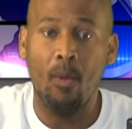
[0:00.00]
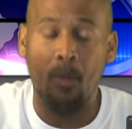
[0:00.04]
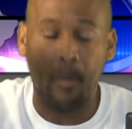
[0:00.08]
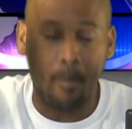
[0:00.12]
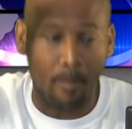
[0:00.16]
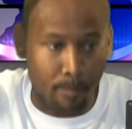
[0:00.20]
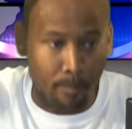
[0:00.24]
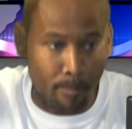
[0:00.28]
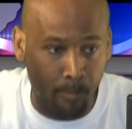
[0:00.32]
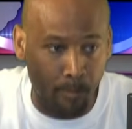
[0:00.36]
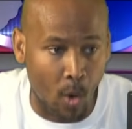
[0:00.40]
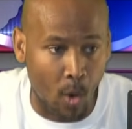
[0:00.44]

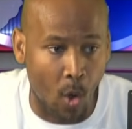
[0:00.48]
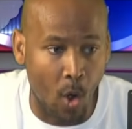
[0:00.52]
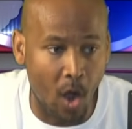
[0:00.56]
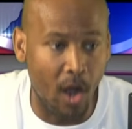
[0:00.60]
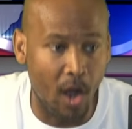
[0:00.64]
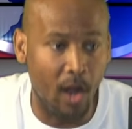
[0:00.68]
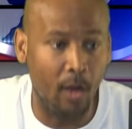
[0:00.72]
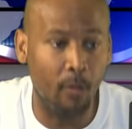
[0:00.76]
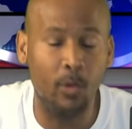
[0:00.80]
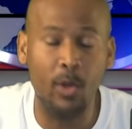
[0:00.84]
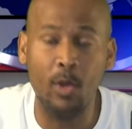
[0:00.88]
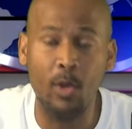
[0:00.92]

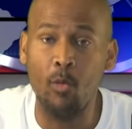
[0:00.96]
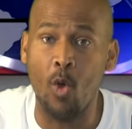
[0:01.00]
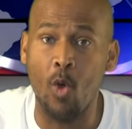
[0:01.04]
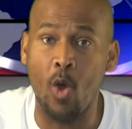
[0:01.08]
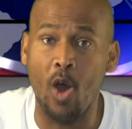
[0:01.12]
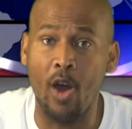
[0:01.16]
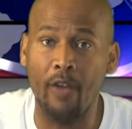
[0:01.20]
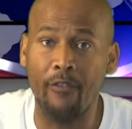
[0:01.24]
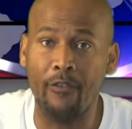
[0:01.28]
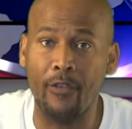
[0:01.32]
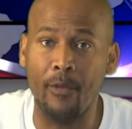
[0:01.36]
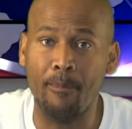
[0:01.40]
More
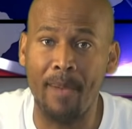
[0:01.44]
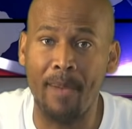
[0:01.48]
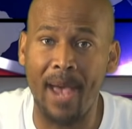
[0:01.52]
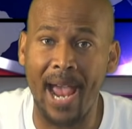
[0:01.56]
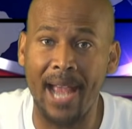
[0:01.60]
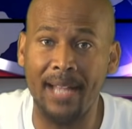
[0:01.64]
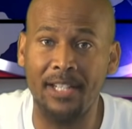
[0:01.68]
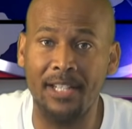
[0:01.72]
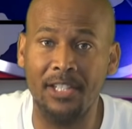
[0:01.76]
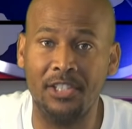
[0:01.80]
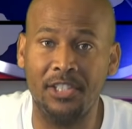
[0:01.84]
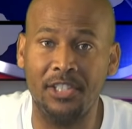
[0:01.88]
reward for
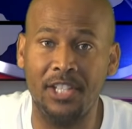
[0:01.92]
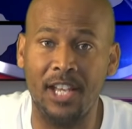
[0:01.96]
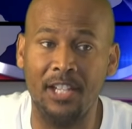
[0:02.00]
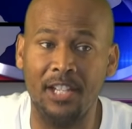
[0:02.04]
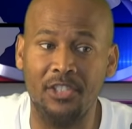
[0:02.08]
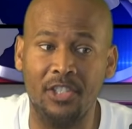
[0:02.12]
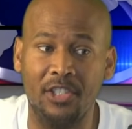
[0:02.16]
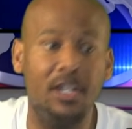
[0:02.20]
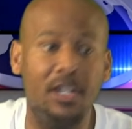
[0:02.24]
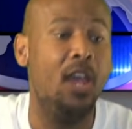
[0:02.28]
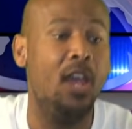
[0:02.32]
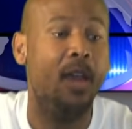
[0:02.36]
bad
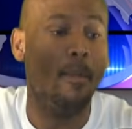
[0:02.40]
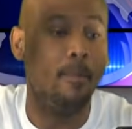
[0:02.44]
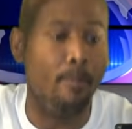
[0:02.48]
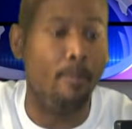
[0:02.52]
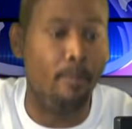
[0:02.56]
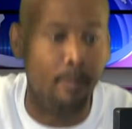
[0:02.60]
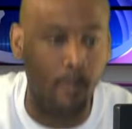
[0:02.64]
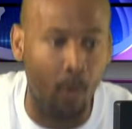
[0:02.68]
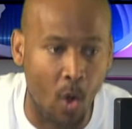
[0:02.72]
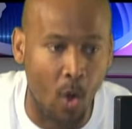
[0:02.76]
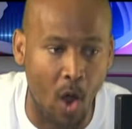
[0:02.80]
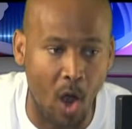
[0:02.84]
decision,
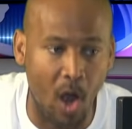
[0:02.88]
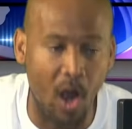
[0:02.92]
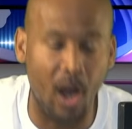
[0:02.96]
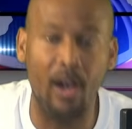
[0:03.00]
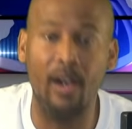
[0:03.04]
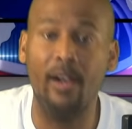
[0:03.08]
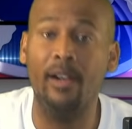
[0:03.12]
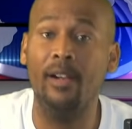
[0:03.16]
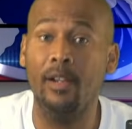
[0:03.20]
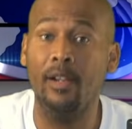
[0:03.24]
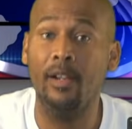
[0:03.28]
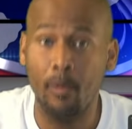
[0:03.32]

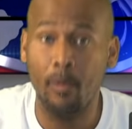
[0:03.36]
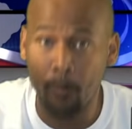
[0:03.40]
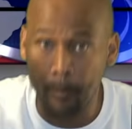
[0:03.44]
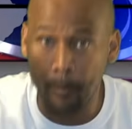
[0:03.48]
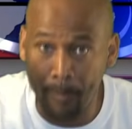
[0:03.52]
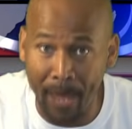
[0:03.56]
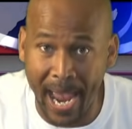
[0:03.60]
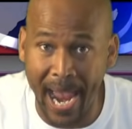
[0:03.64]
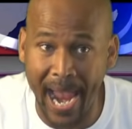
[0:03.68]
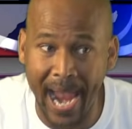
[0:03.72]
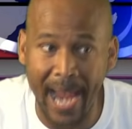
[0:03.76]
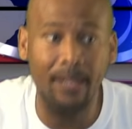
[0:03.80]
more
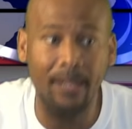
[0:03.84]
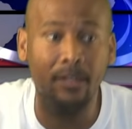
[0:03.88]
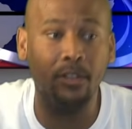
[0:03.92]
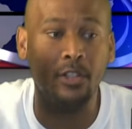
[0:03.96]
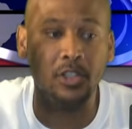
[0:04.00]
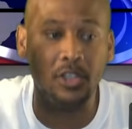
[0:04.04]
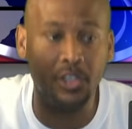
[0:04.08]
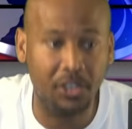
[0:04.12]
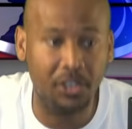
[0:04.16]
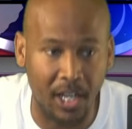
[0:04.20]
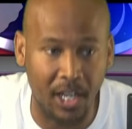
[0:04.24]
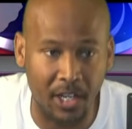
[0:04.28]
bad
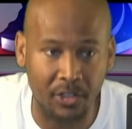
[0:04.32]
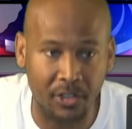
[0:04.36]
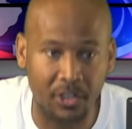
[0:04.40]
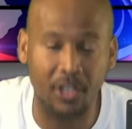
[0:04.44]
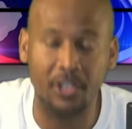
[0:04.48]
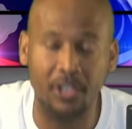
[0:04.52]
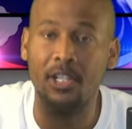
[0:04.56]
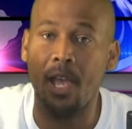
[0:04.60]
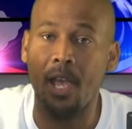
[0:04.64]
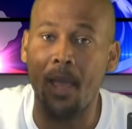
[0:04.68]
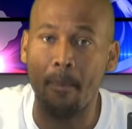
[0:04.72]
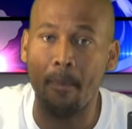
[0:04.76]

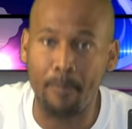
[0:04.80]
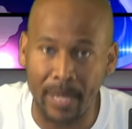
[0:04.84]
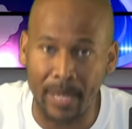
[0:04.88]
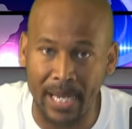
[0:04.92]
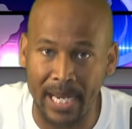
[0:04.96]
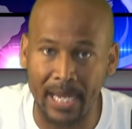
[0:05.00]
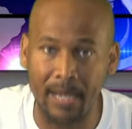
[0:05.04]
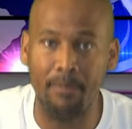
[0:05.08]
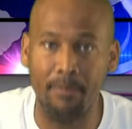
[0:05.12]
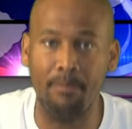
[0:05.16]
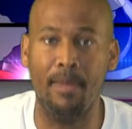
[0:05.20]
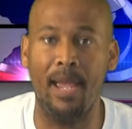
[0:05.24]
decisions
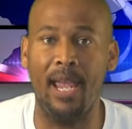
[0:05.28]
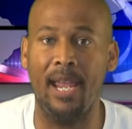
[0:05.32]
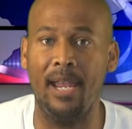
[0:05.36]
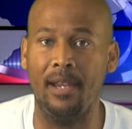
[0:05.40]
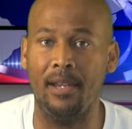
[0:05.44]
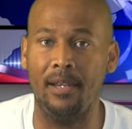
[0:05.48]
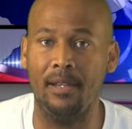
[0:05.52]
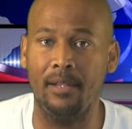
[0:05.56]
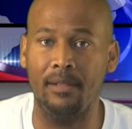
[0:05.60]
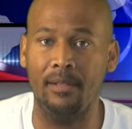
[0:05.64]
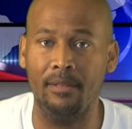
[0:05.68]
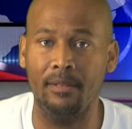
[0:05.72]
being
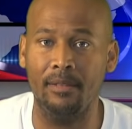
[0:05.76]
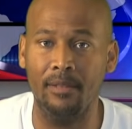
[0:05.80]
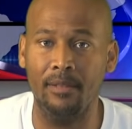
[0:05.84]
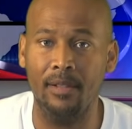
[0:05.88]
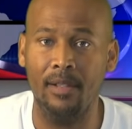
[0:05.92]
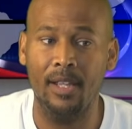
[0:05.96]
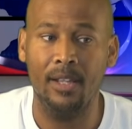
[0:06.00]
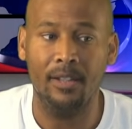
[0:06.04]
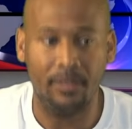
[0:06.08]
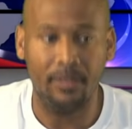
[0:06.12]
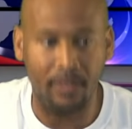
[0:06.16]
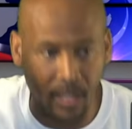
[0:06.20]
made.
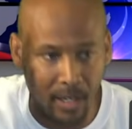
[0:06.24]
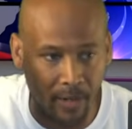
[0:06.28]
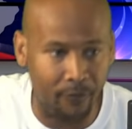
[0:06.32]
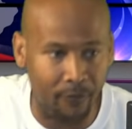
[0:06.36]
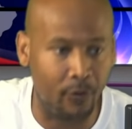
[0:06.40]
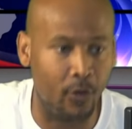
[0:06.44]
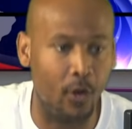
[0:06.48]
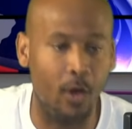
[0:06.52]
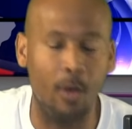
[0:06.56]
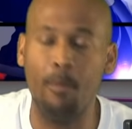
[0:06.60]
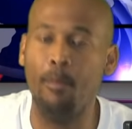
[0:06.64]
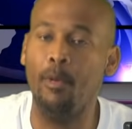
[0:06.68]

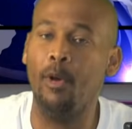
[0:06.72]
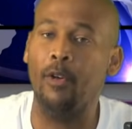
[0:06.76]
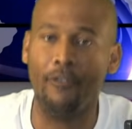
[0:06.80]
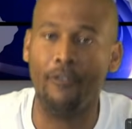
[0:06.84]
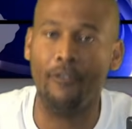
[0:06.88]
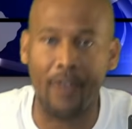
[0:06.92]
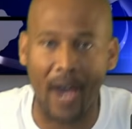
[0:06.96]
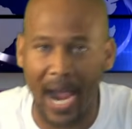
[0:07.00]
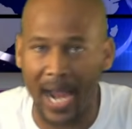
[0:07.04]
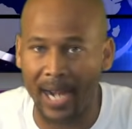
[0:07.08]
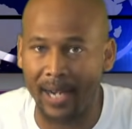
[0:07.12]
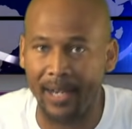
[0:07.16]
Therefore, more
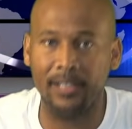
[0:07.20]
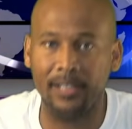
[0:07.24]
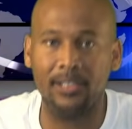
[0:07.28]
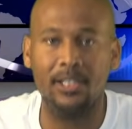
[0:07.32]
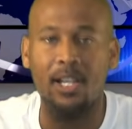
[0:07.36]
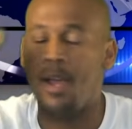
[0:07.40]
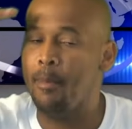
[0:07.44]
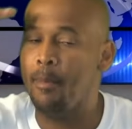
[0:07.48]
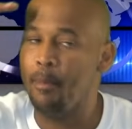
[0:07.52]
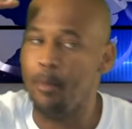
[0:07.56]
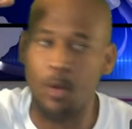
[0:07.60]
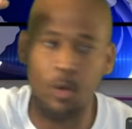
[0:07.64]
violence,
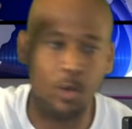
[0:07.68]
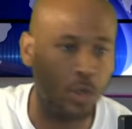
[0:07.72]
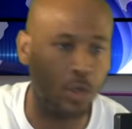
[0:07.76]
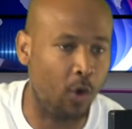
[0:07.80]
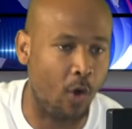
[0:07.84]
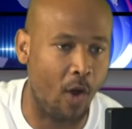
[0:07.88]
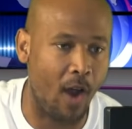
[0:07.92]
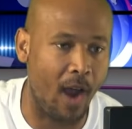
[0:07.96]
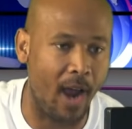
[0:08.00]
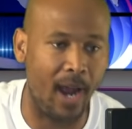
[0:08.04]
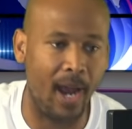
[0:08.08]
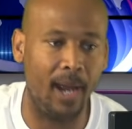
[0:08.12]
more
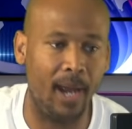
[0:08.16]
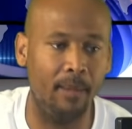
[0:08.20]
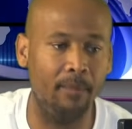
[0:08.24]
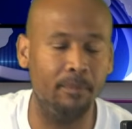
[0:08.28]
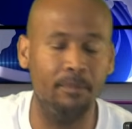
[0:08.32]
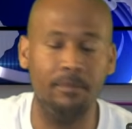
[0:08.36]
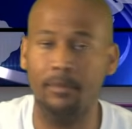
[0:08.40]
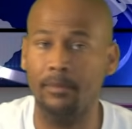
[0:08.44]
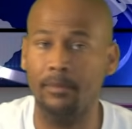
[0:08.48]
crime,